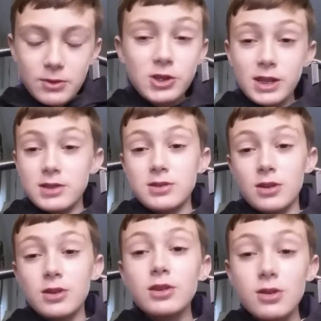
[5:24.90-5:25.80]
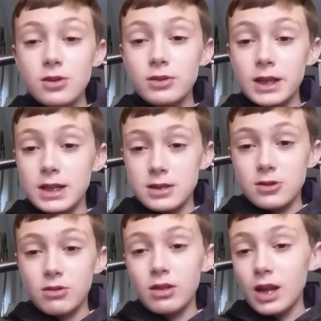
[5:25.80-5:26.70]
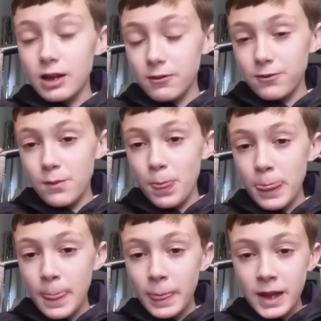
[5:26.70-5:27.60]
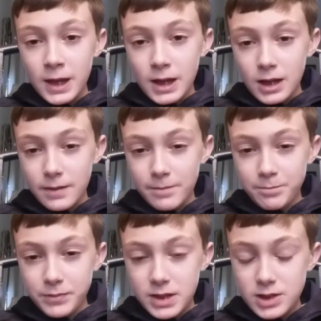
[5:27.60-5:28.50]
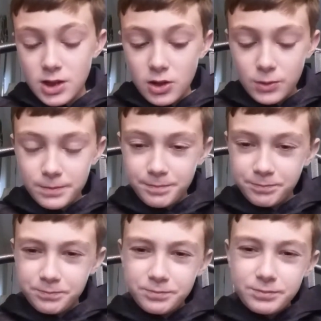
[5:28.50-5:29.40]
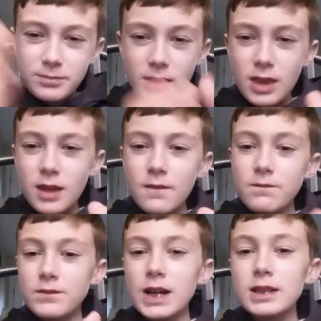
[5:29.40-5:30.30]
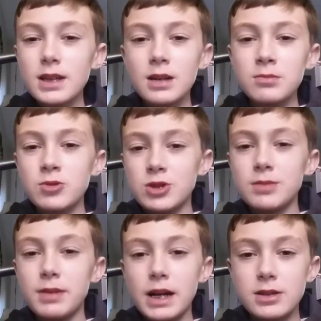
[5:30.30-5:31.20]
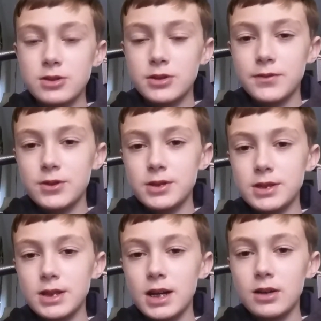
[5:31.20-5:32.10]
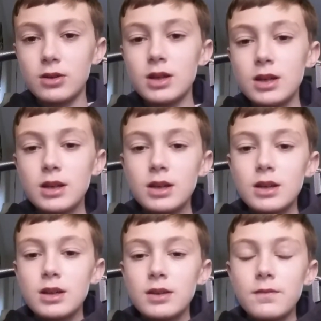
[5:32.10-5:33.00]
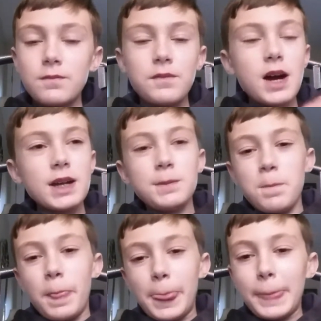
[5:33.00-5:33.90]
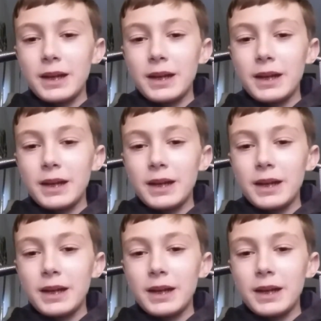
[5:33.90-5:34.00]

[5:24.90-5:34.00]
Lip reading: chances are yo-yoing isn't your life. So find a time just to practice your freestyle. Find,